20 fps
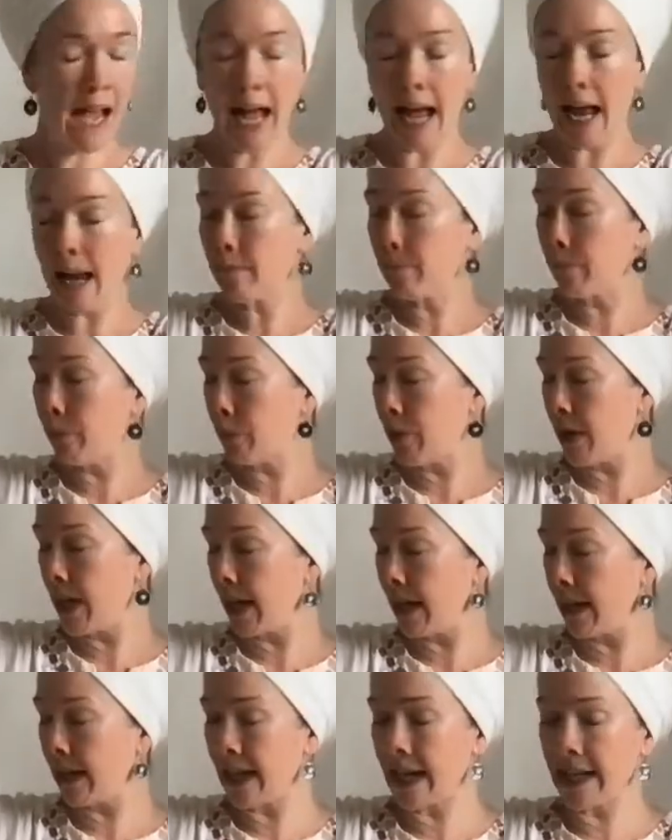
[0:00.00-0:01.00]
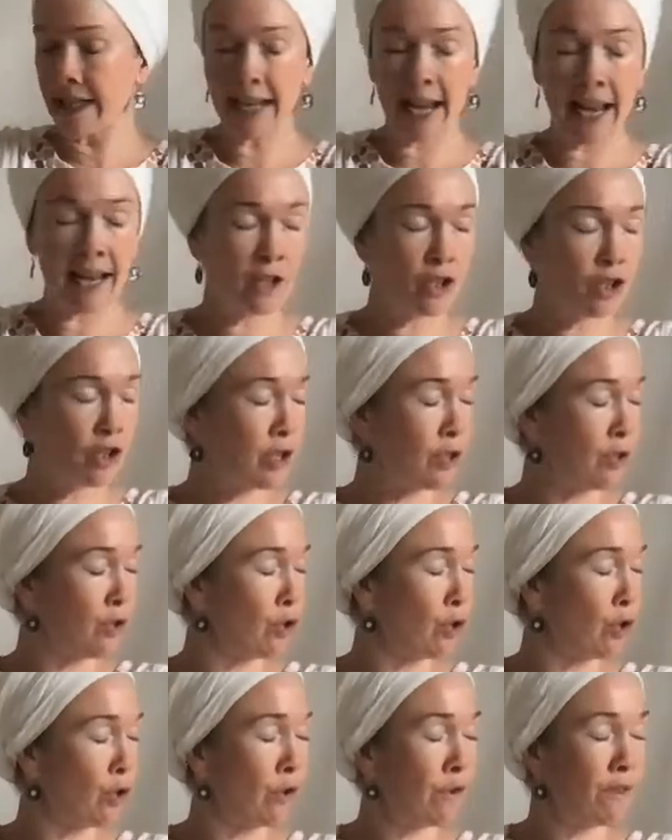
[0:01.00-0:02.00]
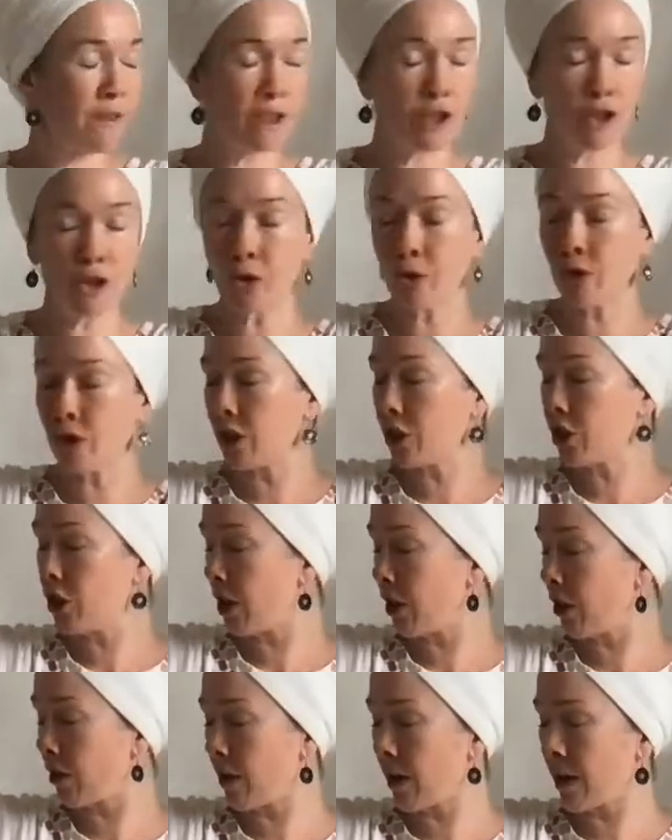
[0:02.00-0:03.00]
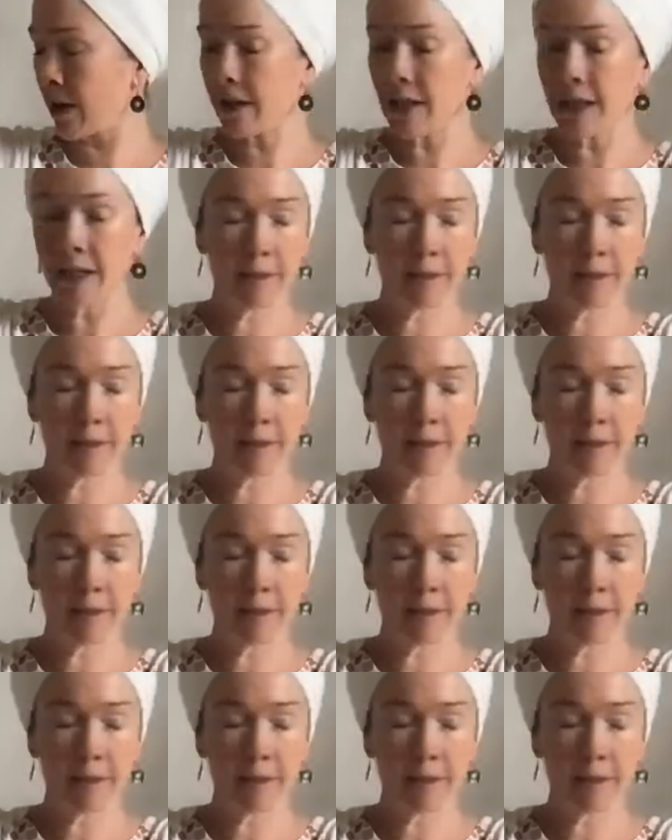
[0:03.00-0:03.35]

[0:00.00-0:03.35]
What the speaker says: And bring the attention to vishuddha chakra.